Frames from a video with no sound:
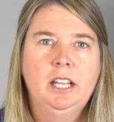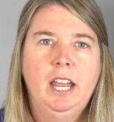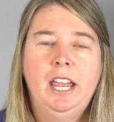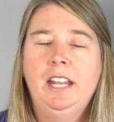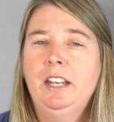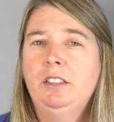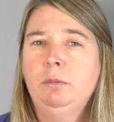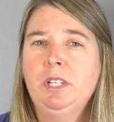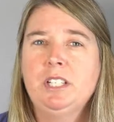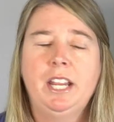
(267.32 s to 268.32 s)
And the
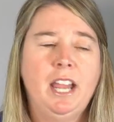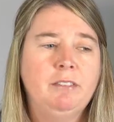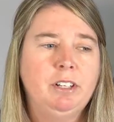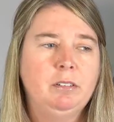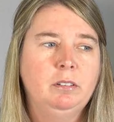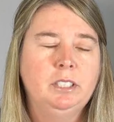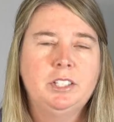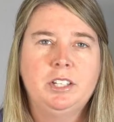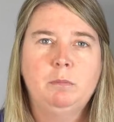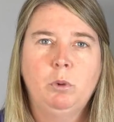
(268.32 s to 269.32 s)
reason I haven't
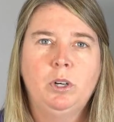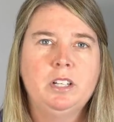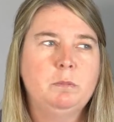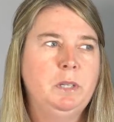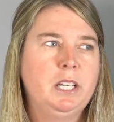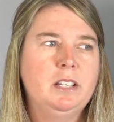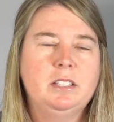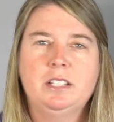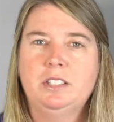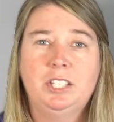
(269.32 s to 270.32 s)
listed more is
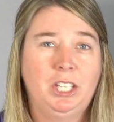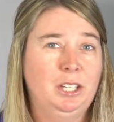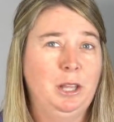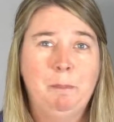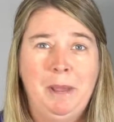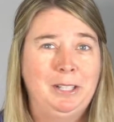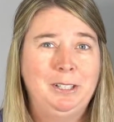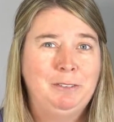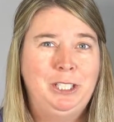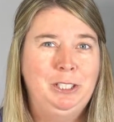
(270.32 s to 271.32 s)
because it's the middle
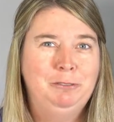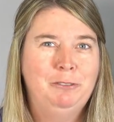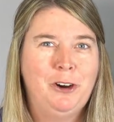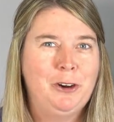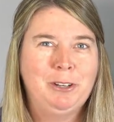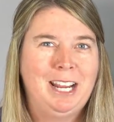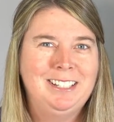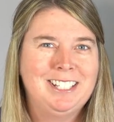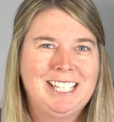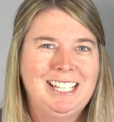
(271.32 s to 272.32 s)
of Q4 when I
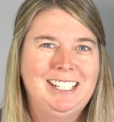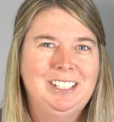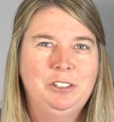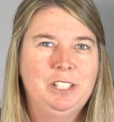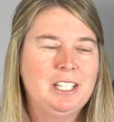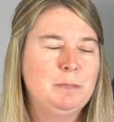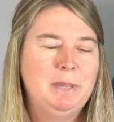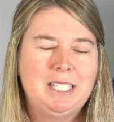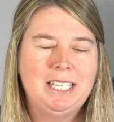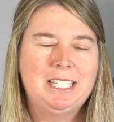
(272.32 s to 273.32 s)
decided to do this,
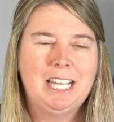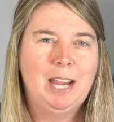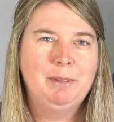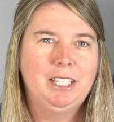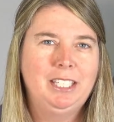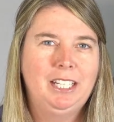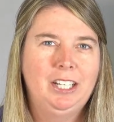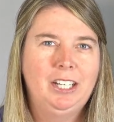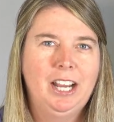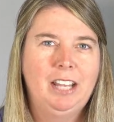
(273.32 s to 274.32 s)
busiest time of the
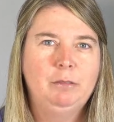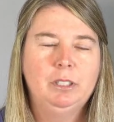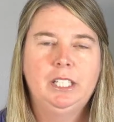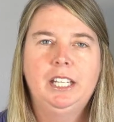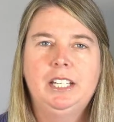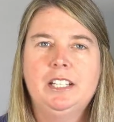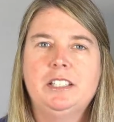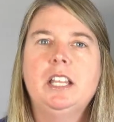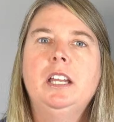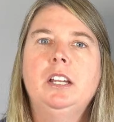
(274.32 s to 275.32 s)
year, and really it
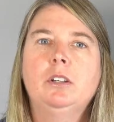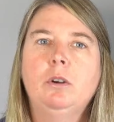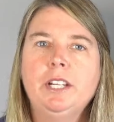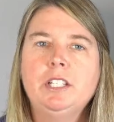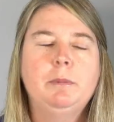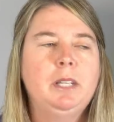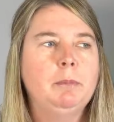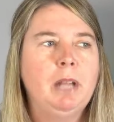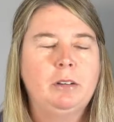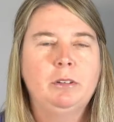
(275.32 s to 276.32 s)
is going to be, I'm
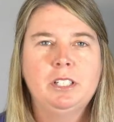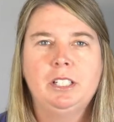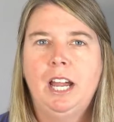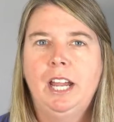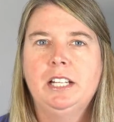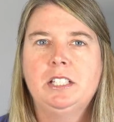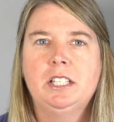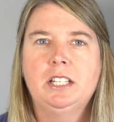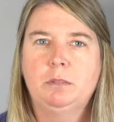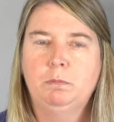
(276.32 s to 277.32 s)
not going to lie,
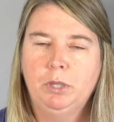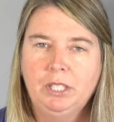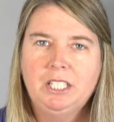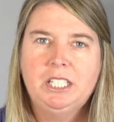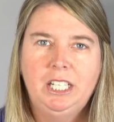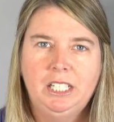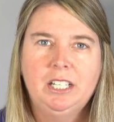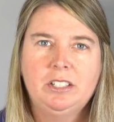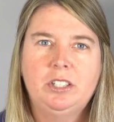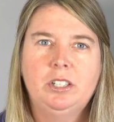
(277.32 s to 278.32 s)
it's pretty
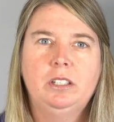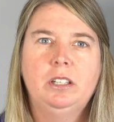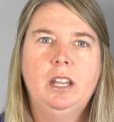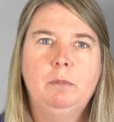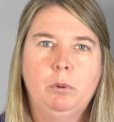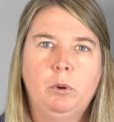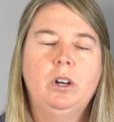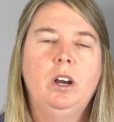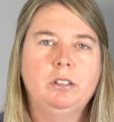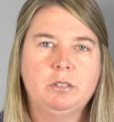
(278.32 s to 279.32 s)
tedious to import
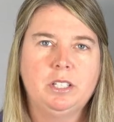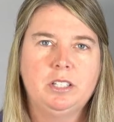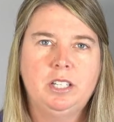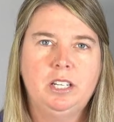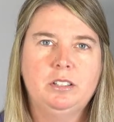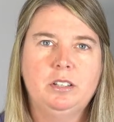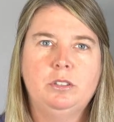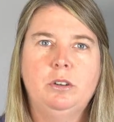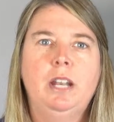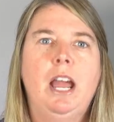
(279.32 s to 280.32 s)
all those listings, and
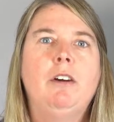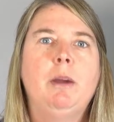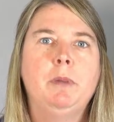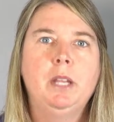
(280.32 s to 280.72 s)
so now I'm